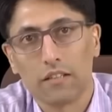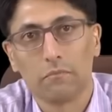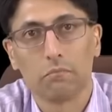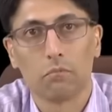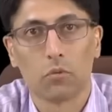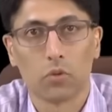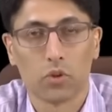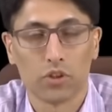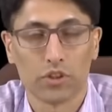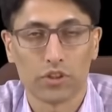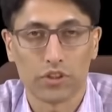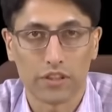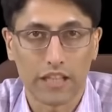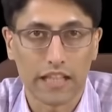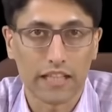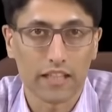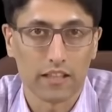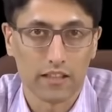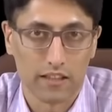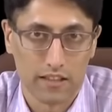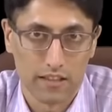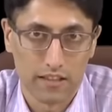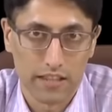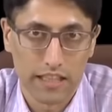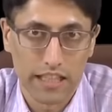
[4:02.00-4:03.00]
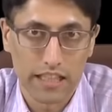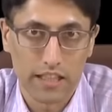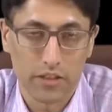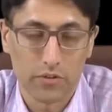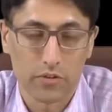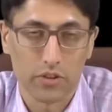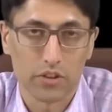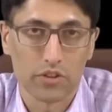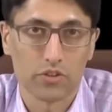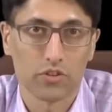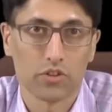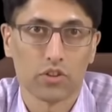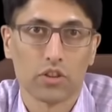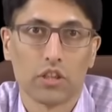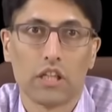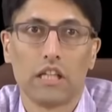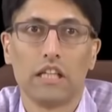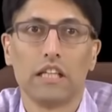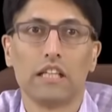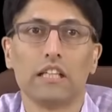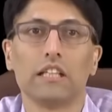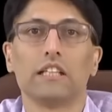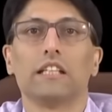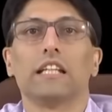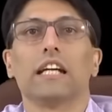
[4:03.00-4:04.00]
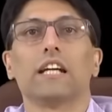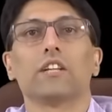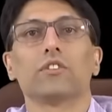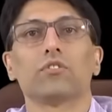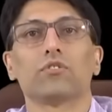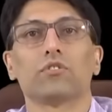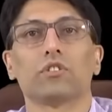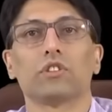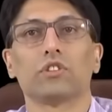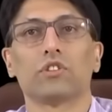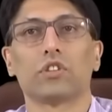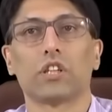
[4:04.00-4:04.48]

in more secular language, natural